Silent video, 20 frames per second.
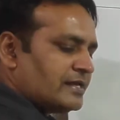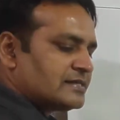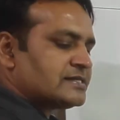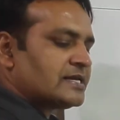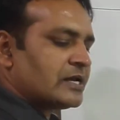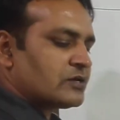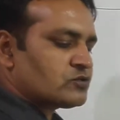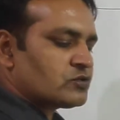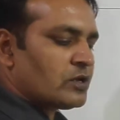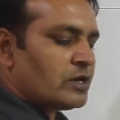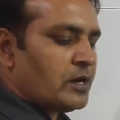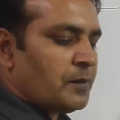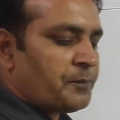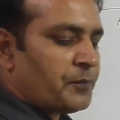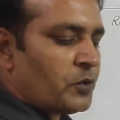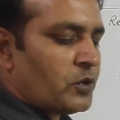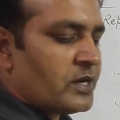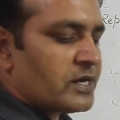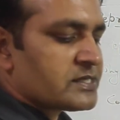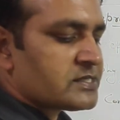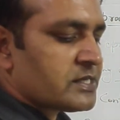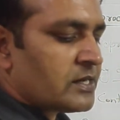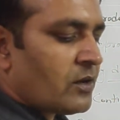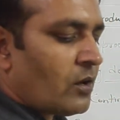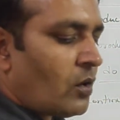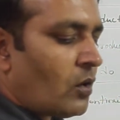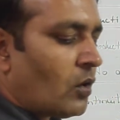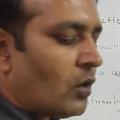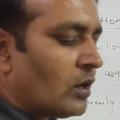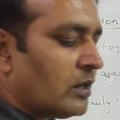asexual
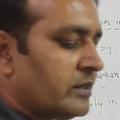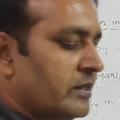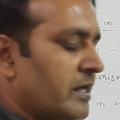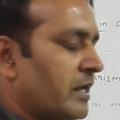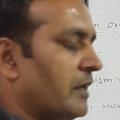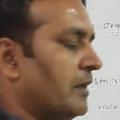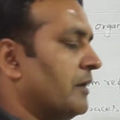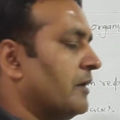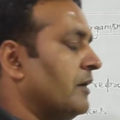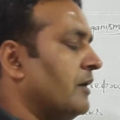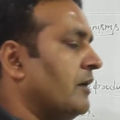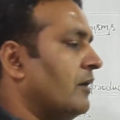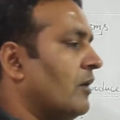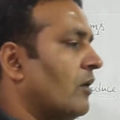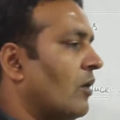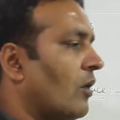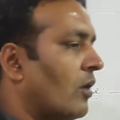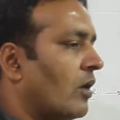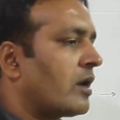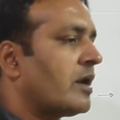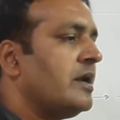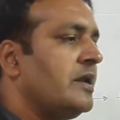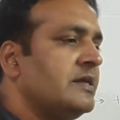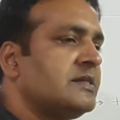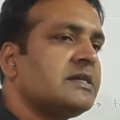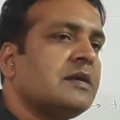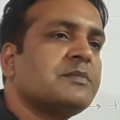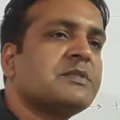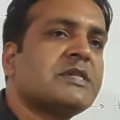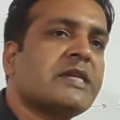reproduction, all the
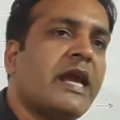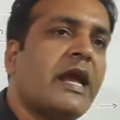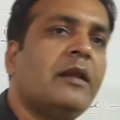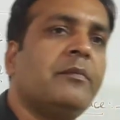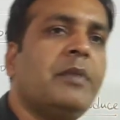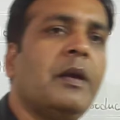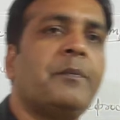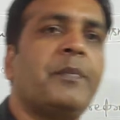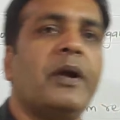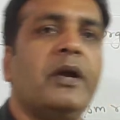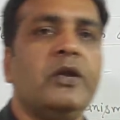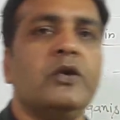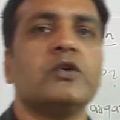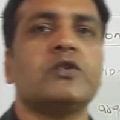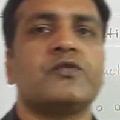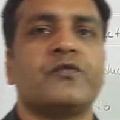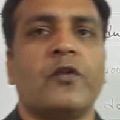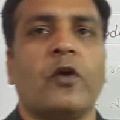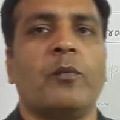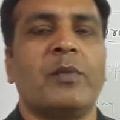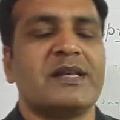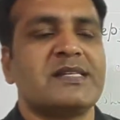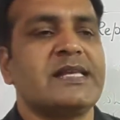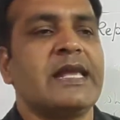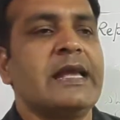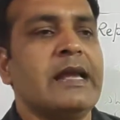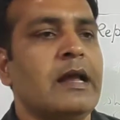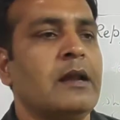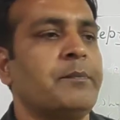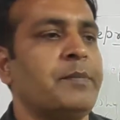organisms can be produced from a
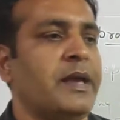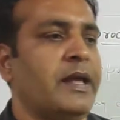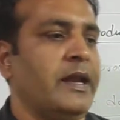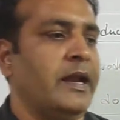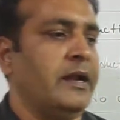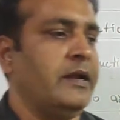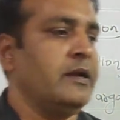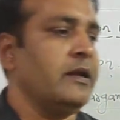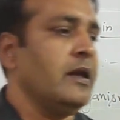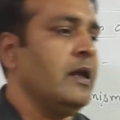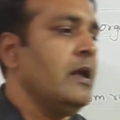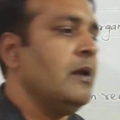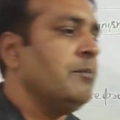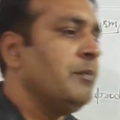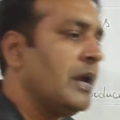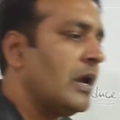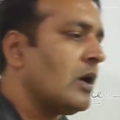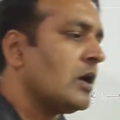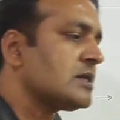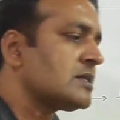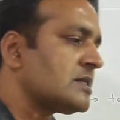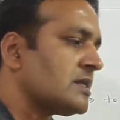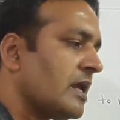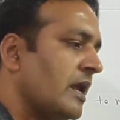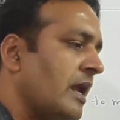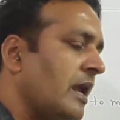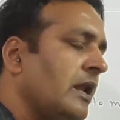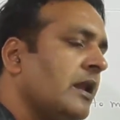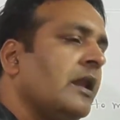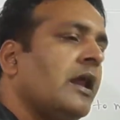single parent,
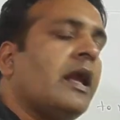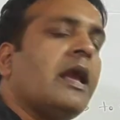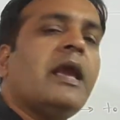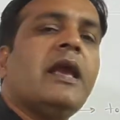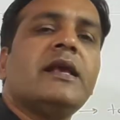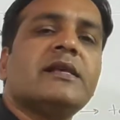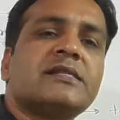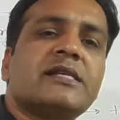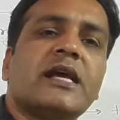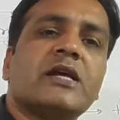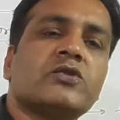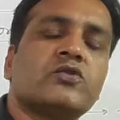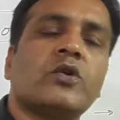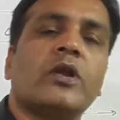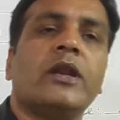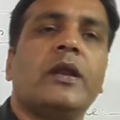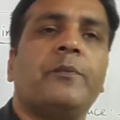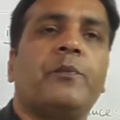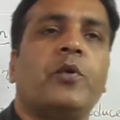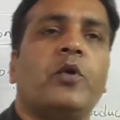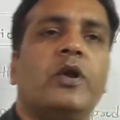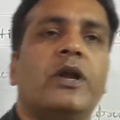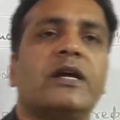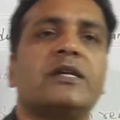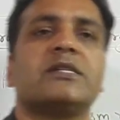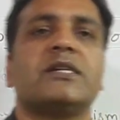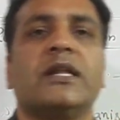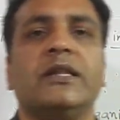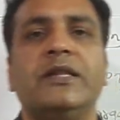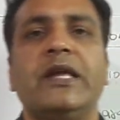because in asexual
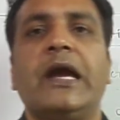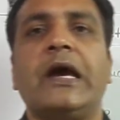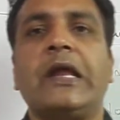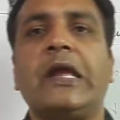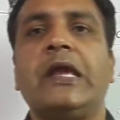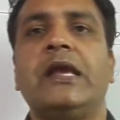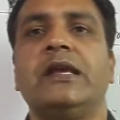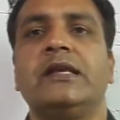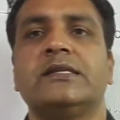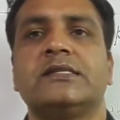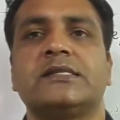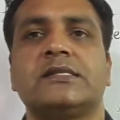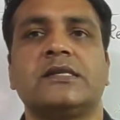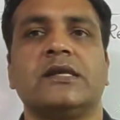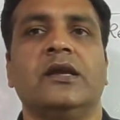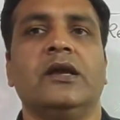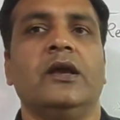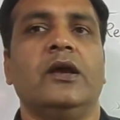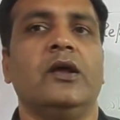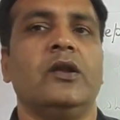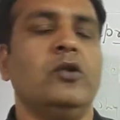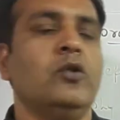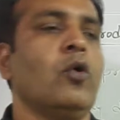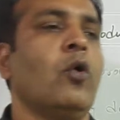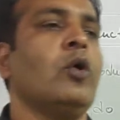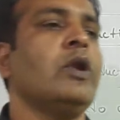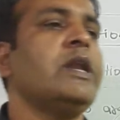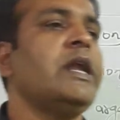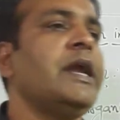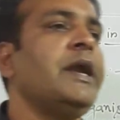reproduction there is
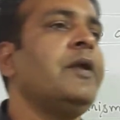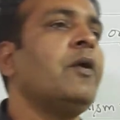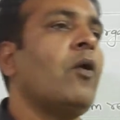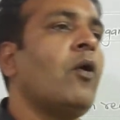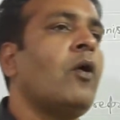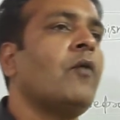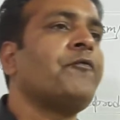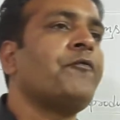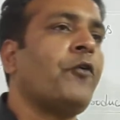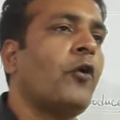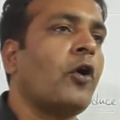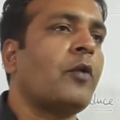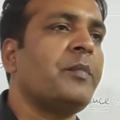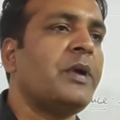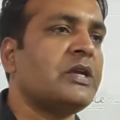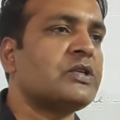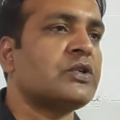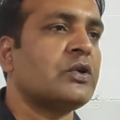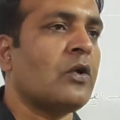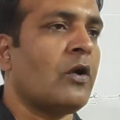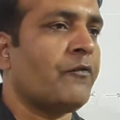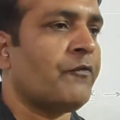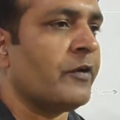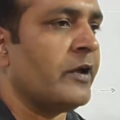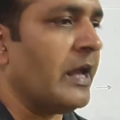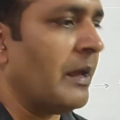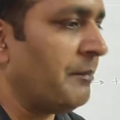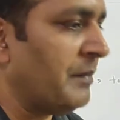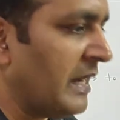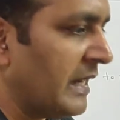no need of formation of
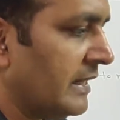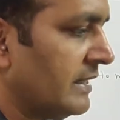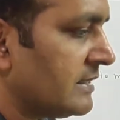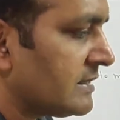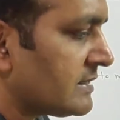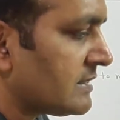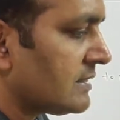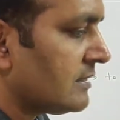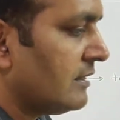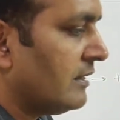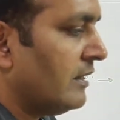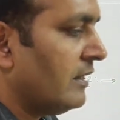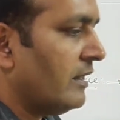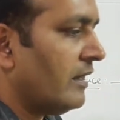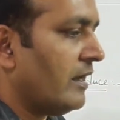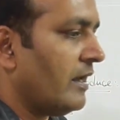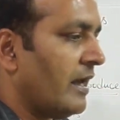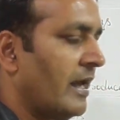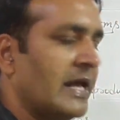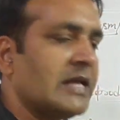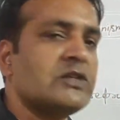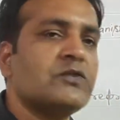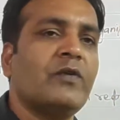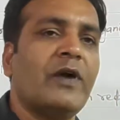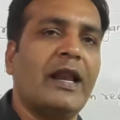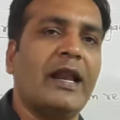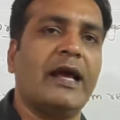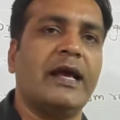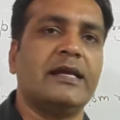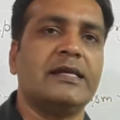gametes as
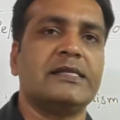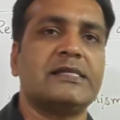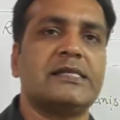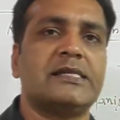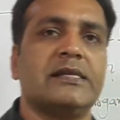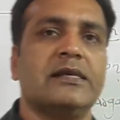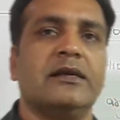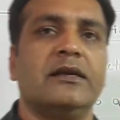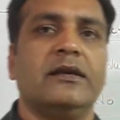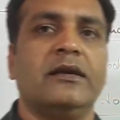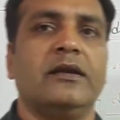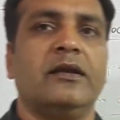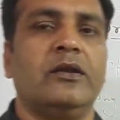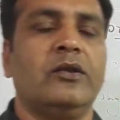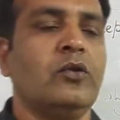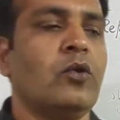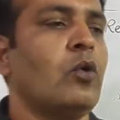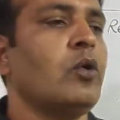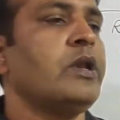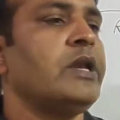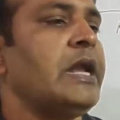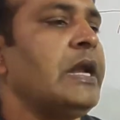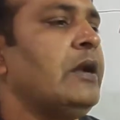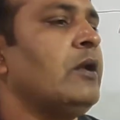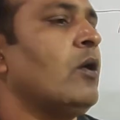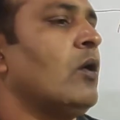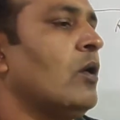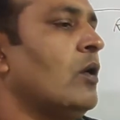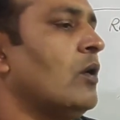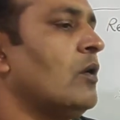well as no need
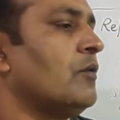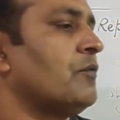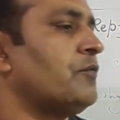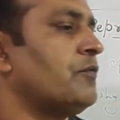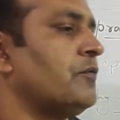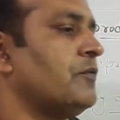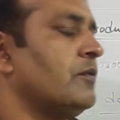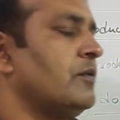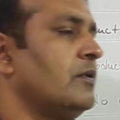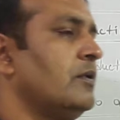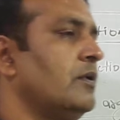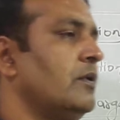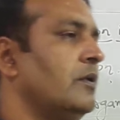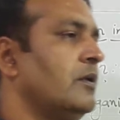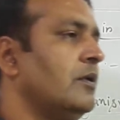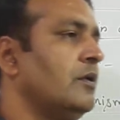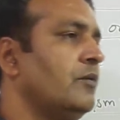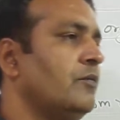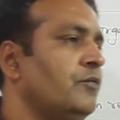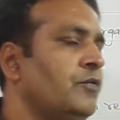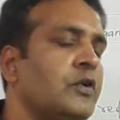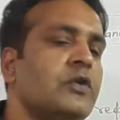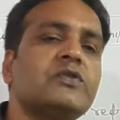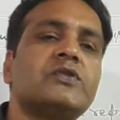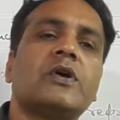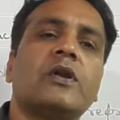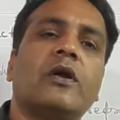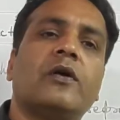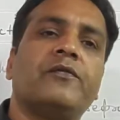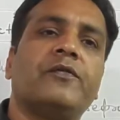of
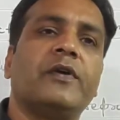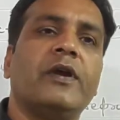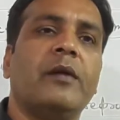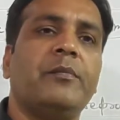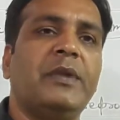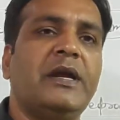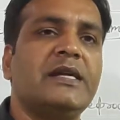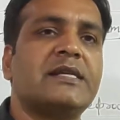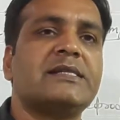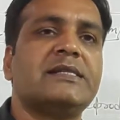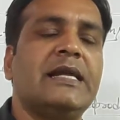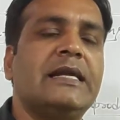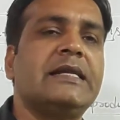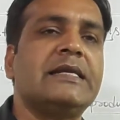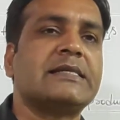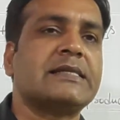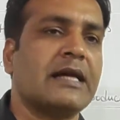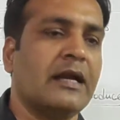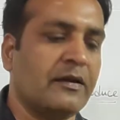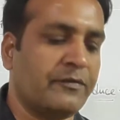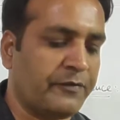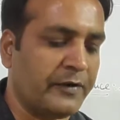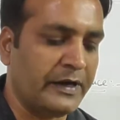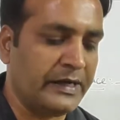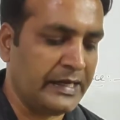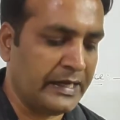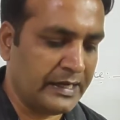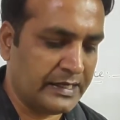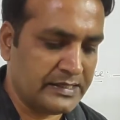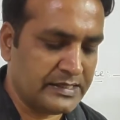fusion of gametes, that is called
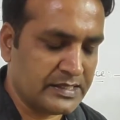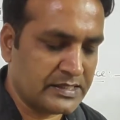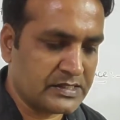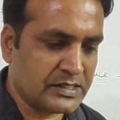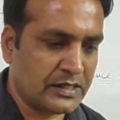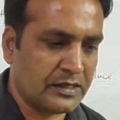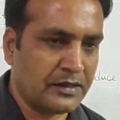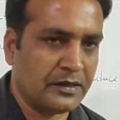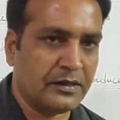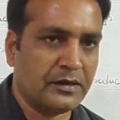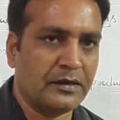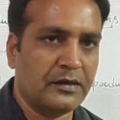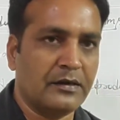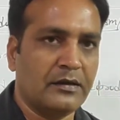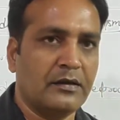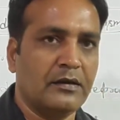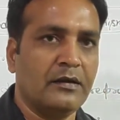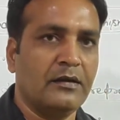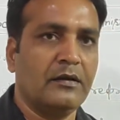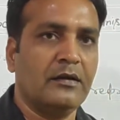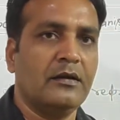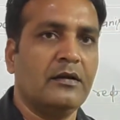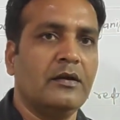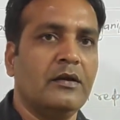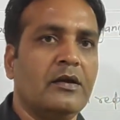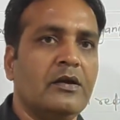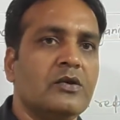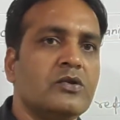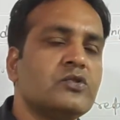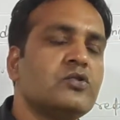fertilization.
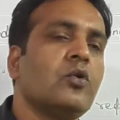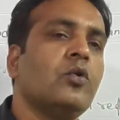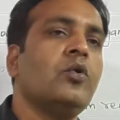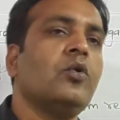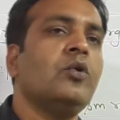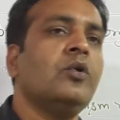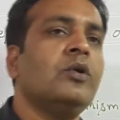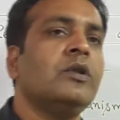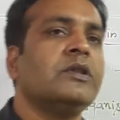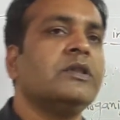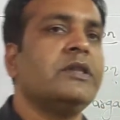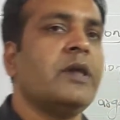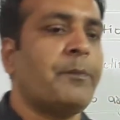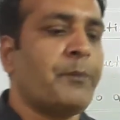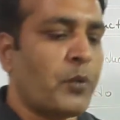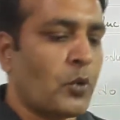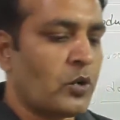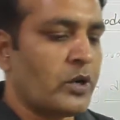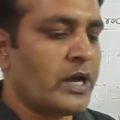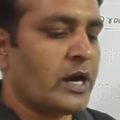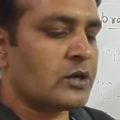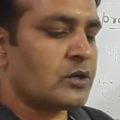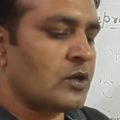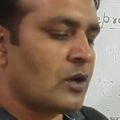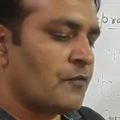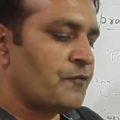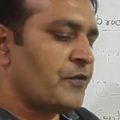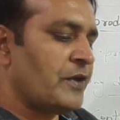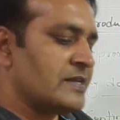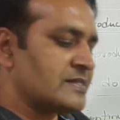So the product
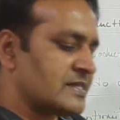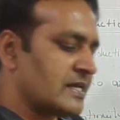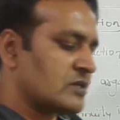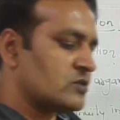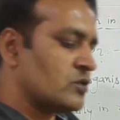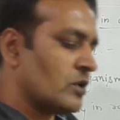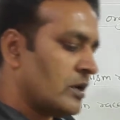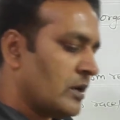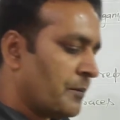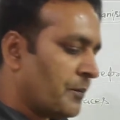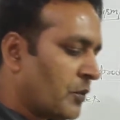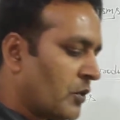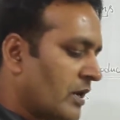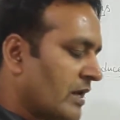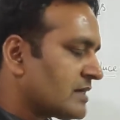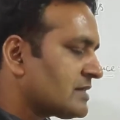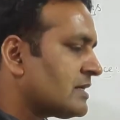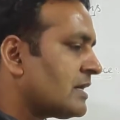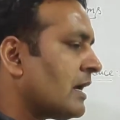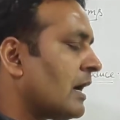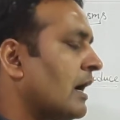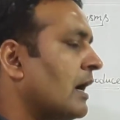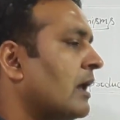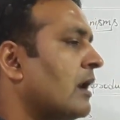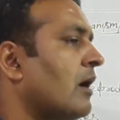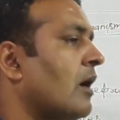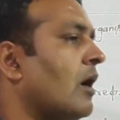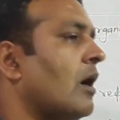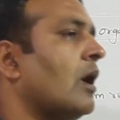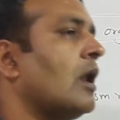of asexual reproduction
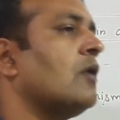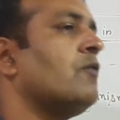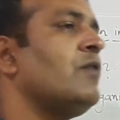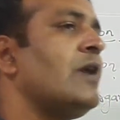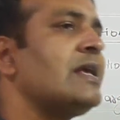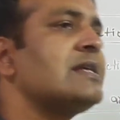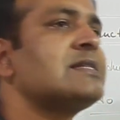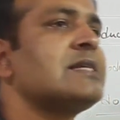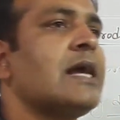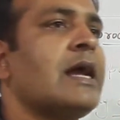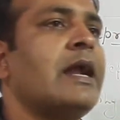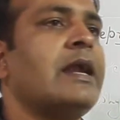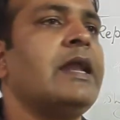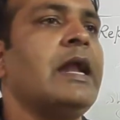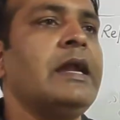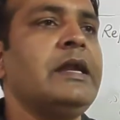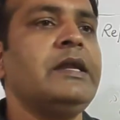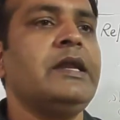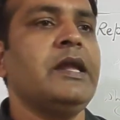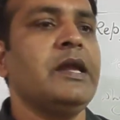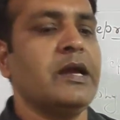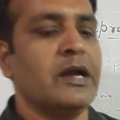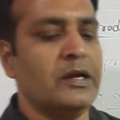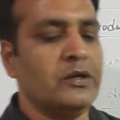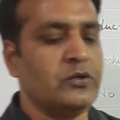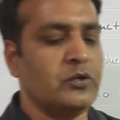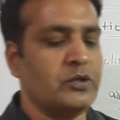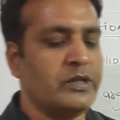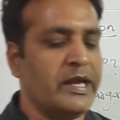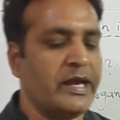are always identical
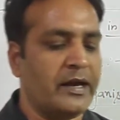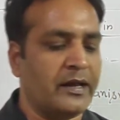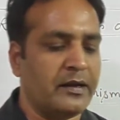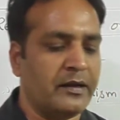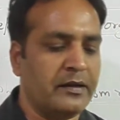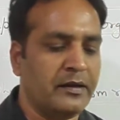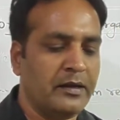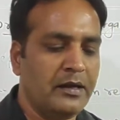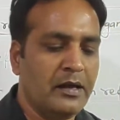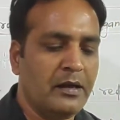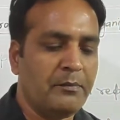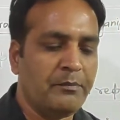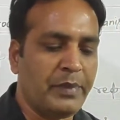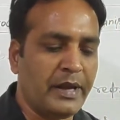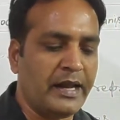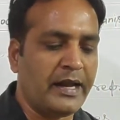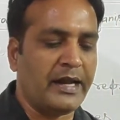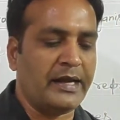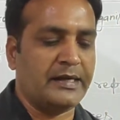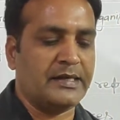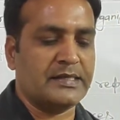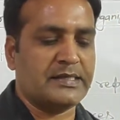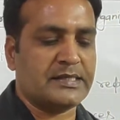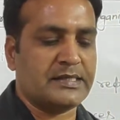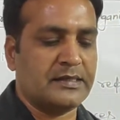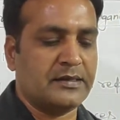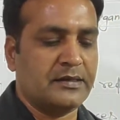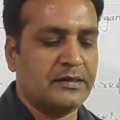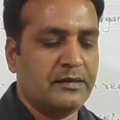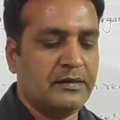to their
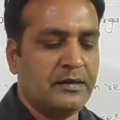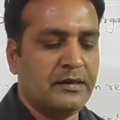parents,